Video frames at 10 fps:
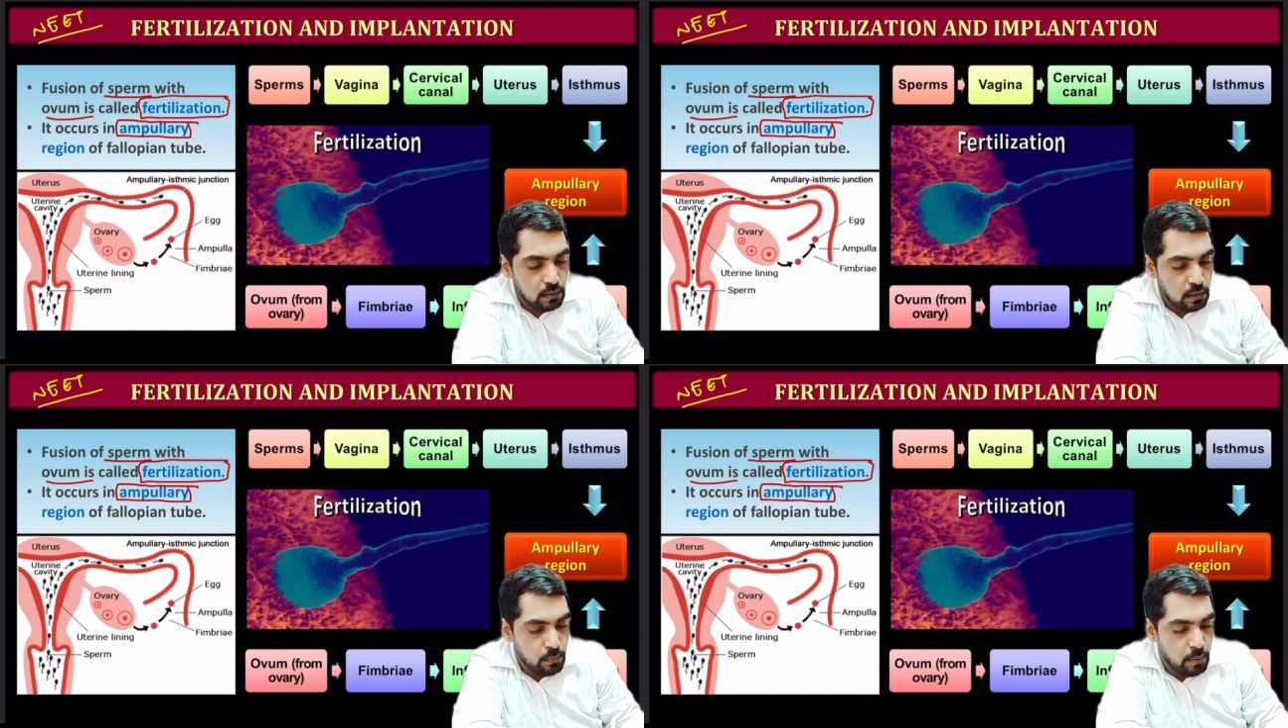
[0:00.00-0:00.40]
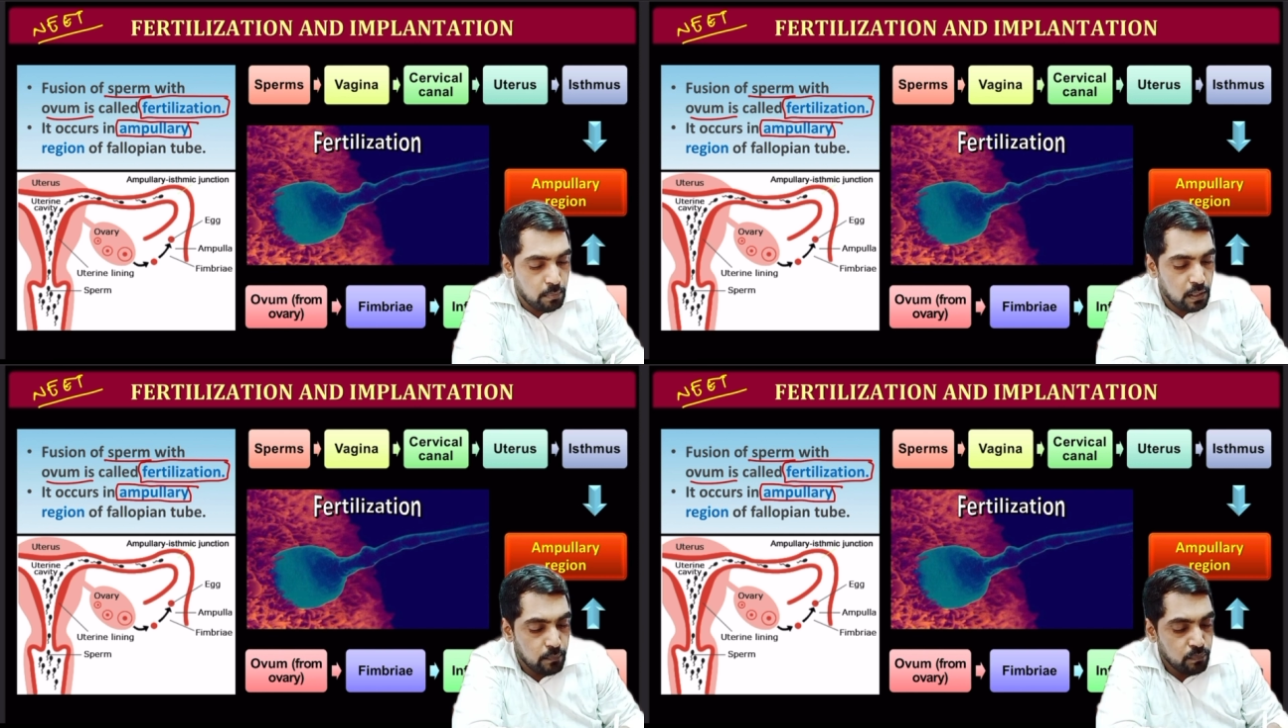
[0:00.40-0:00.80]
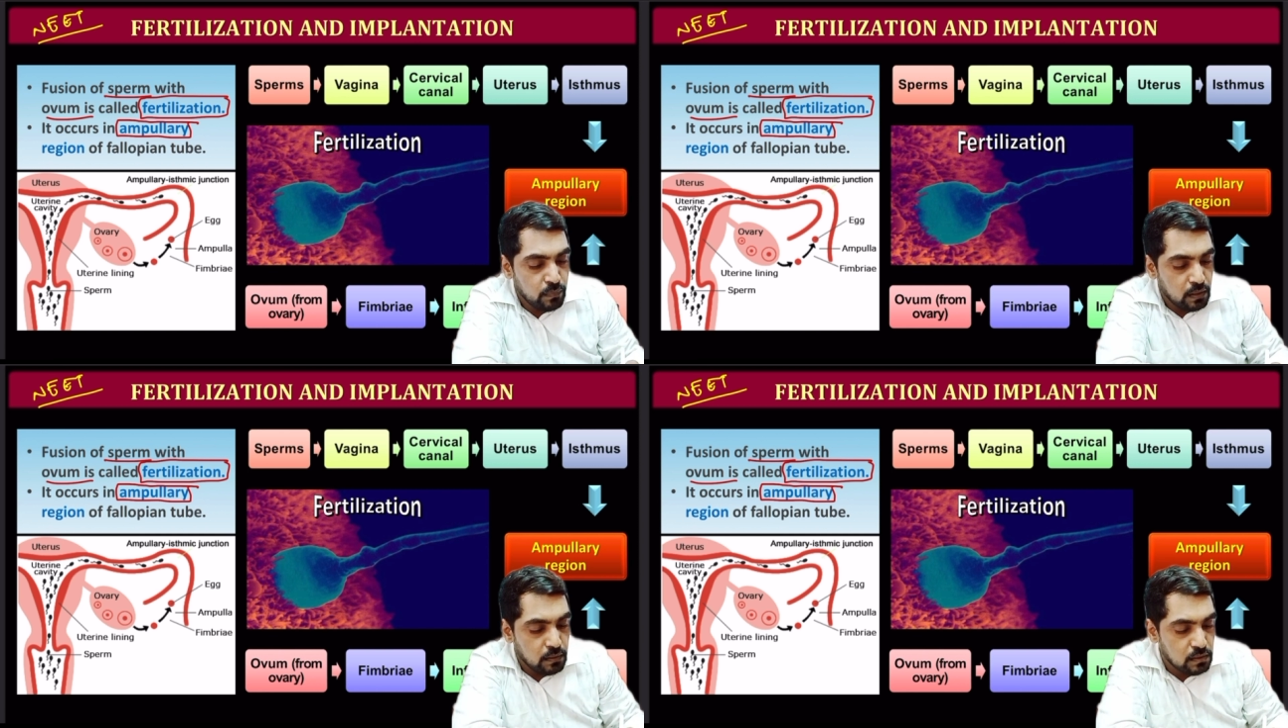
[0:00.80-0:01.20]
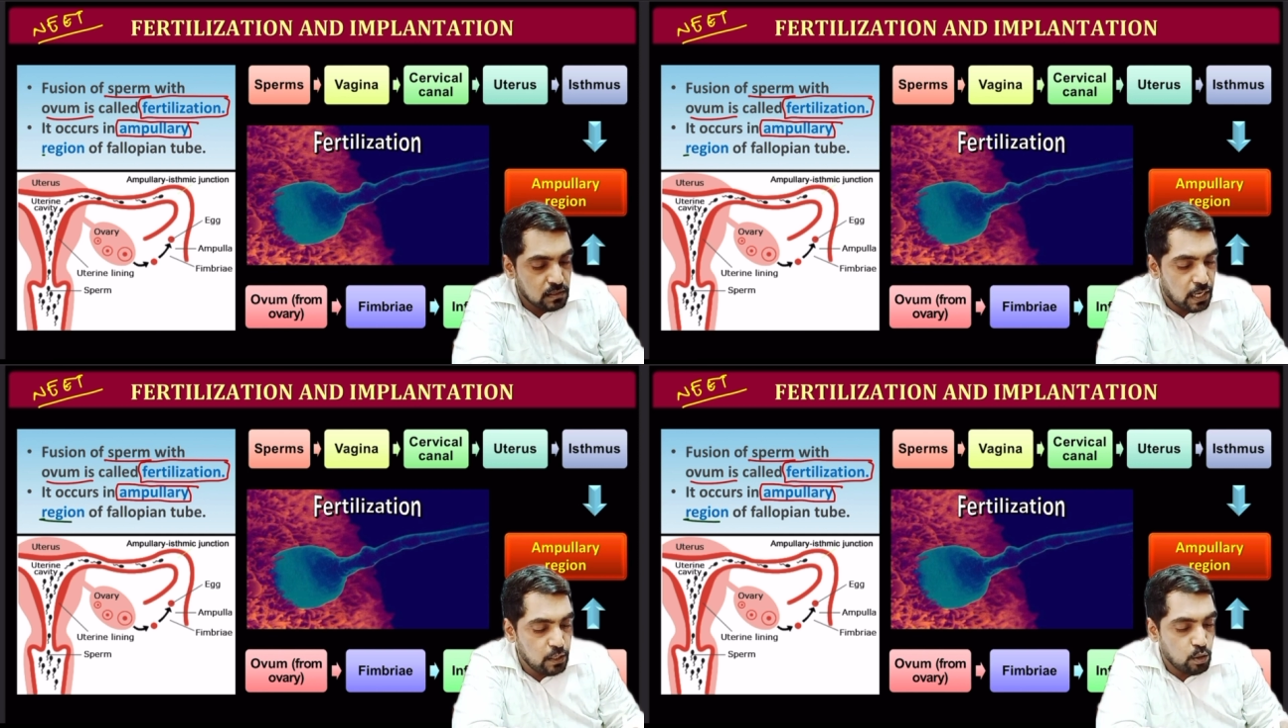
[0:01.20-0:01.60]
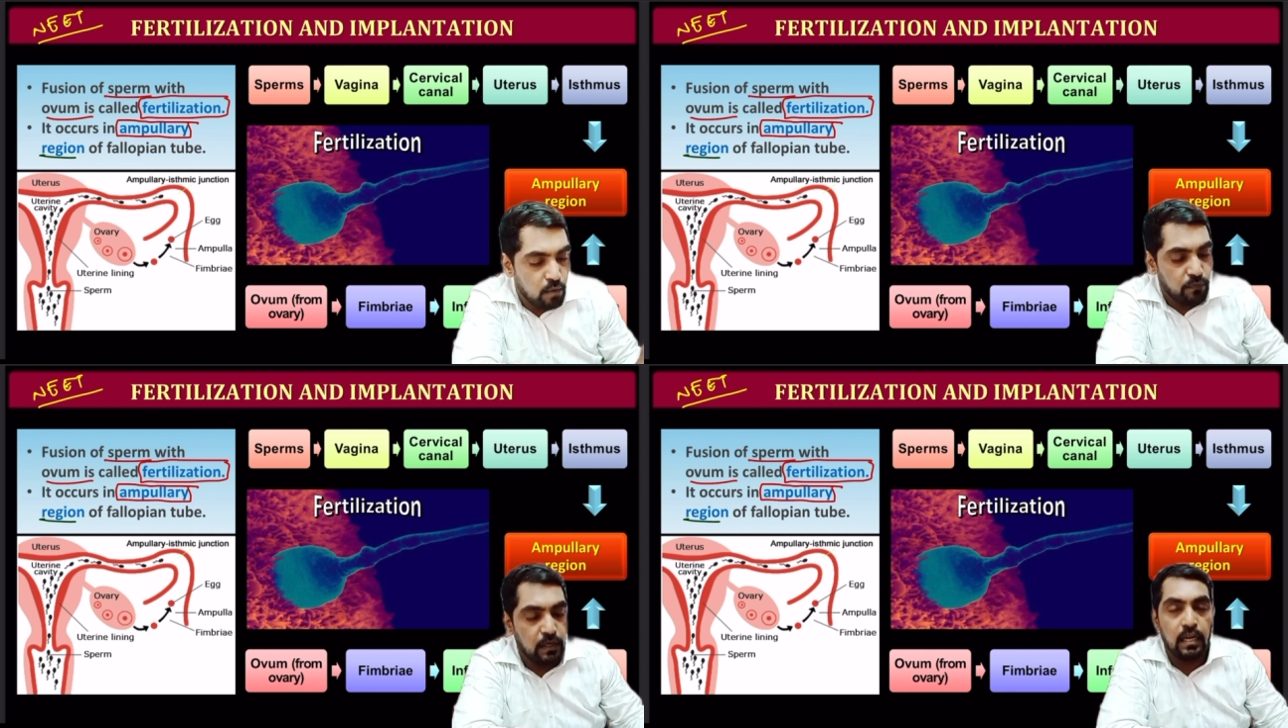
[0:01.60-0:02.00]
Remember, the site
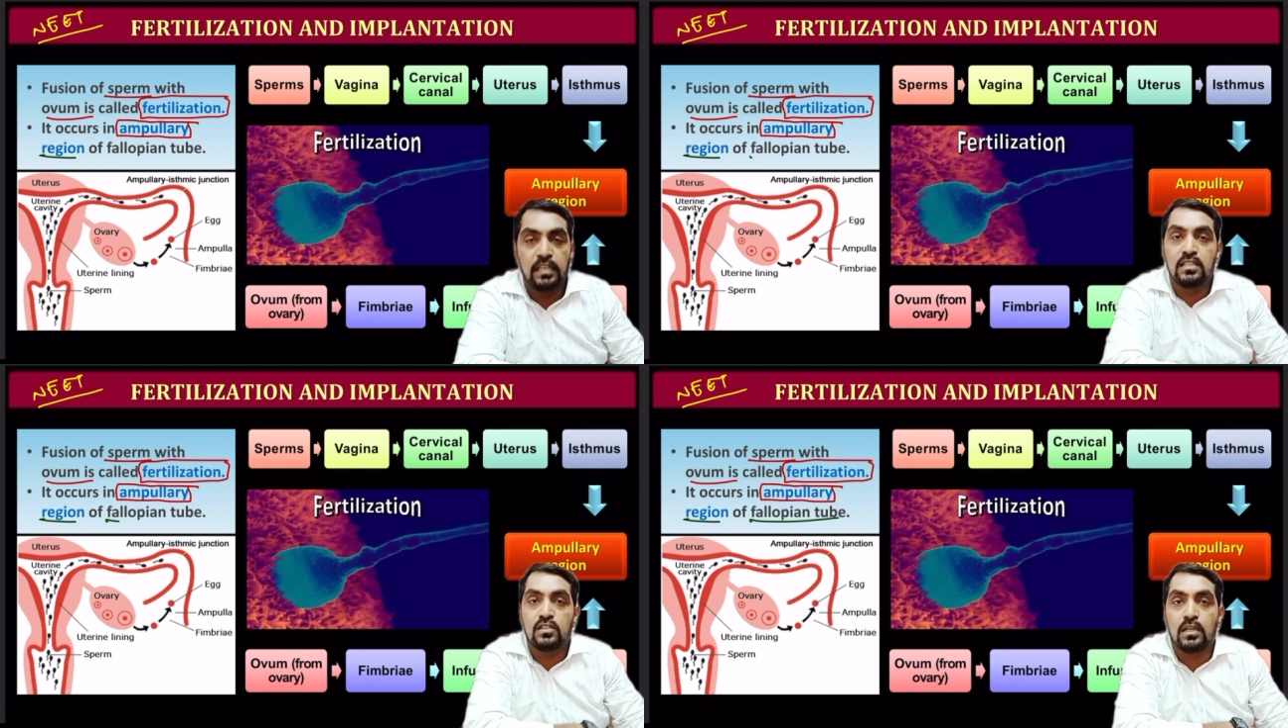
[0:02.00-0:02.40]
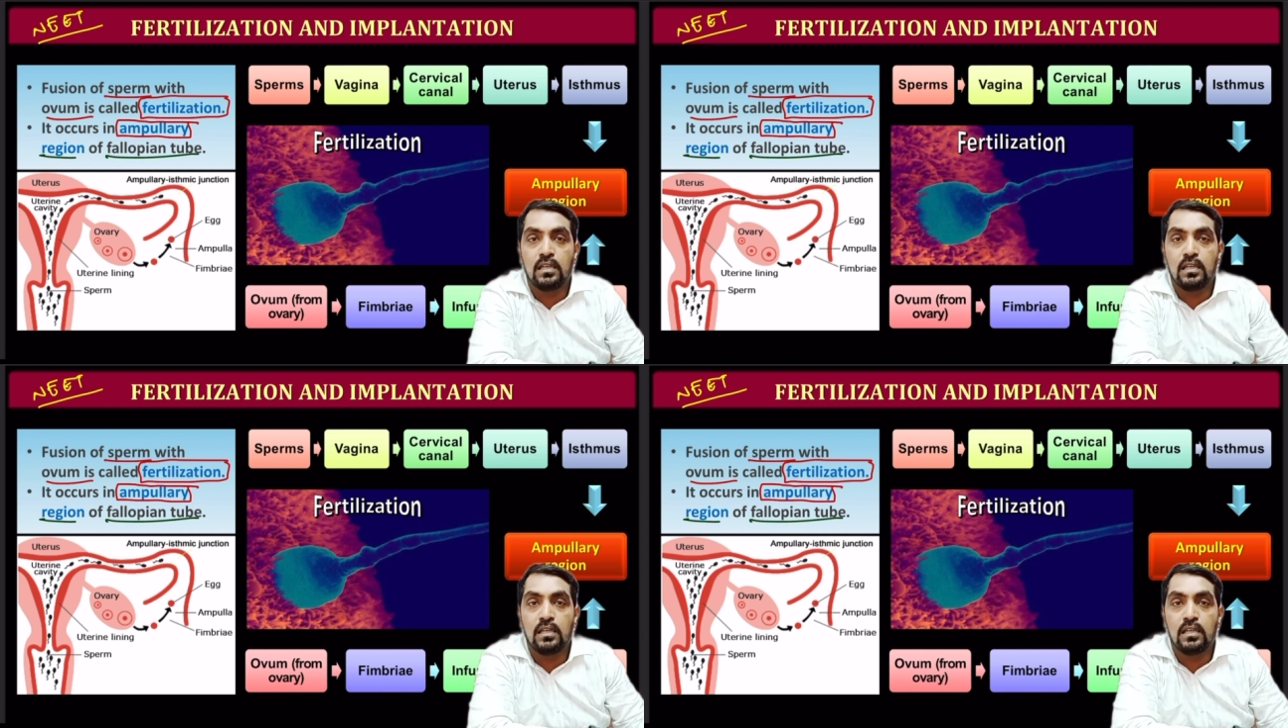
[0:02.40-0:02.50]
of fertilization